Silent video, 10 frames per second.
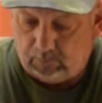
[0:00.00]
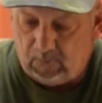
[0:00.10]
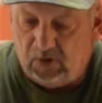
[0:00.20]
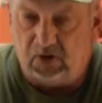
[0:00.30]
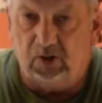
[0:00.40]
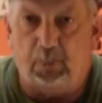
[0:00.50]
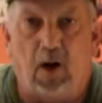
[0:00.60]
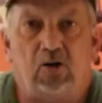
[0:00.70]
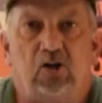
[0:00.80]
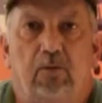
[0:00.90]
This is a
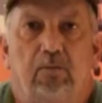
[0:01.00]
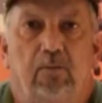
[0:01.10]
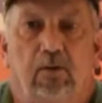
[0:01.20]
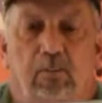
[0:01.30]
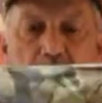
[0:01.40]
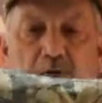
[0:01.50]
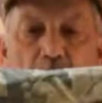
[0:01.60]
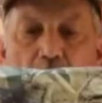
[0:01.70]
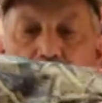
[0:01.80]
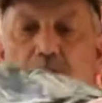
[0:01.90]
poncho, believe it or
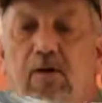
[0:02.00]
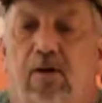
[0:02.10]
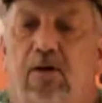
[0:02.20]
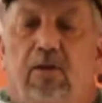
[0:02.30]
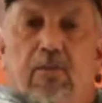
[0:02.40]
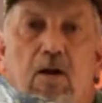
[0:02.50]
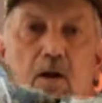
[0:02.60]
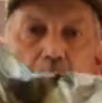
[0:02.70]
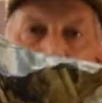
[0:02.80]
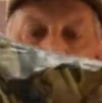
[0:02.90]
not, in here.
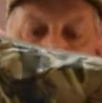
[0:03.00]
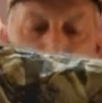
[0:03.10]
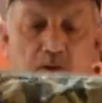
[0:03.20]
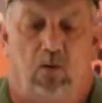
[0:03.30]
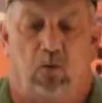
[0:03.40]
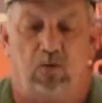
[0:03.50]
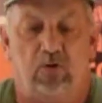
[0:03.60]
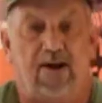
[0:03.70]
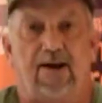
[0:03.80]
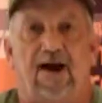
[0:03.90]
And when you
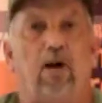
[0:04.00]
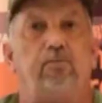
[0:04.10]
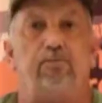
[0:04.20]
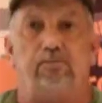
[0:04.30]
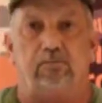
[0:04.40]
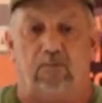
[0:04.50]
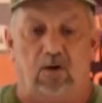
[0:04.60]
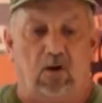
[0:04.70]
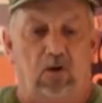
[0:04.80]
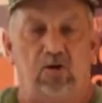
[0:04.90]
take it out,
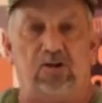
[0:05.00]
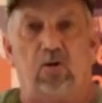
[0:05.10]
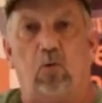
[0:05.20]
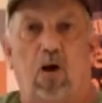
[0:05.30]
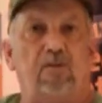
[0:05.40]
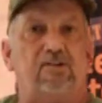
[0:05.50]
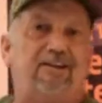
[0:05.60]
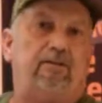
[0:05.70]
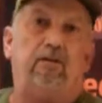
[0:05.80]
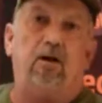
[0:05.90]
you see grommets in
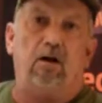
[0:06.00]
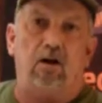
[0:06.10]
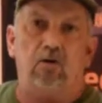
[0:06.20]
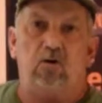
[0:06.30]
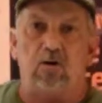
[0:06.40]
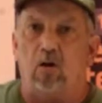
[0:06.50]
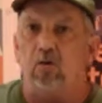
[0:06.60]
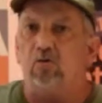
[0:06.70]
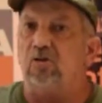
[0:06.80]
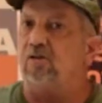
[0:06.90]
it. And you can not
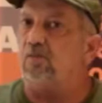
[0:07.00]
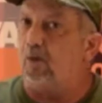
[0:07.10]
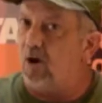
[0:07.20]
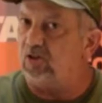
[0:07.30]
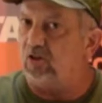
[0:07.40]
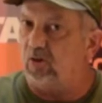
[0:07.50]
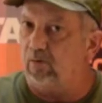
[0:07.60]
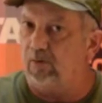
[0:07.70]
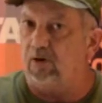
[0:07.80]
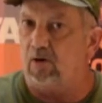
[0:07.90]
only use it as a poncho,
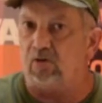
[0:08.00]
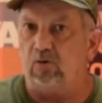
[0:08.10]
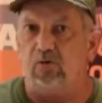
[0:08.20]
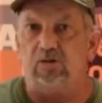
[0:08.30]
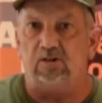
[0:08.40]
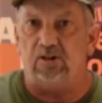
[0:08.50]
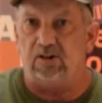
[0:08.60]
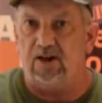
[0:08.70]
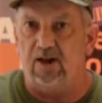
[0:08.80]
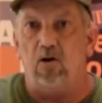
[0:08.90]
you can also use it as a
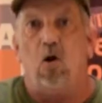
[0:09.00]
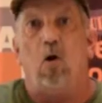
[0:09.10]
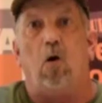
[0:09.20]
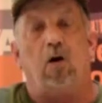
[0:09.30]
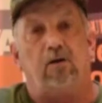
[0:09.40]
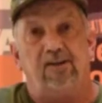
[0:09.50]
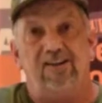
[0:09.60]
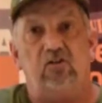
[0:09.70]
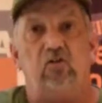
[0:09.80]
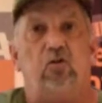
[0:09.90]
tent or a
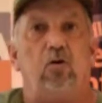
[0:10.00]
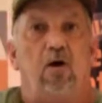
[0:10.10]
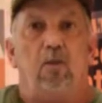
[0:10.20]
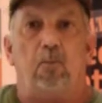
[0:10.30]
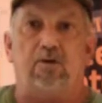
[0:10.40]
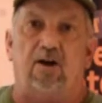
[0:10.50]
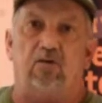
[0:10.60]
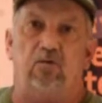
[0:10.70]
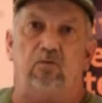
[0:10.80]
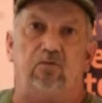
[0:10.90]
lean-to to protect
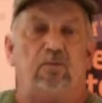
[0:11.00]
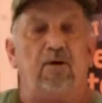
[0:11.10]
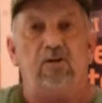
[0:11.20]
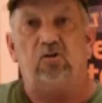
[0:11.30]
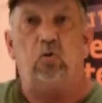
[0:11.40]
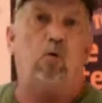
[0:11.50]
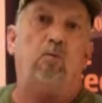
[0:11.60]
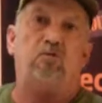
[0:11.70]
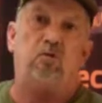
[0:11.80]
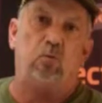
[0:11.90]
you from any
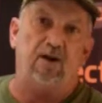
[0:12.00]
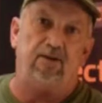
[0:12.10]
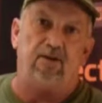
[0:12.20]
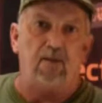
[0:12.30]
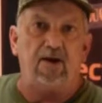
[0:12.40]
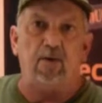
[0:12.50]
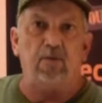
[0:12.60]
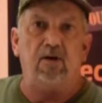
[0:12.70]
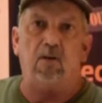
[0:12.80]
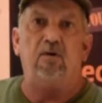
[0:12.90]
storms or rain that may be
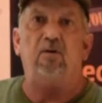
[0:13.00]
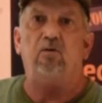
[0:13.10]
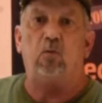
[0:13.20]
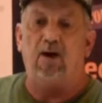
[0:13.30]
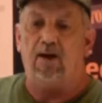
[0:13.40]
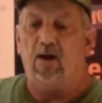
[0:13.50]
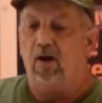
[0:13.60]
coming in your way.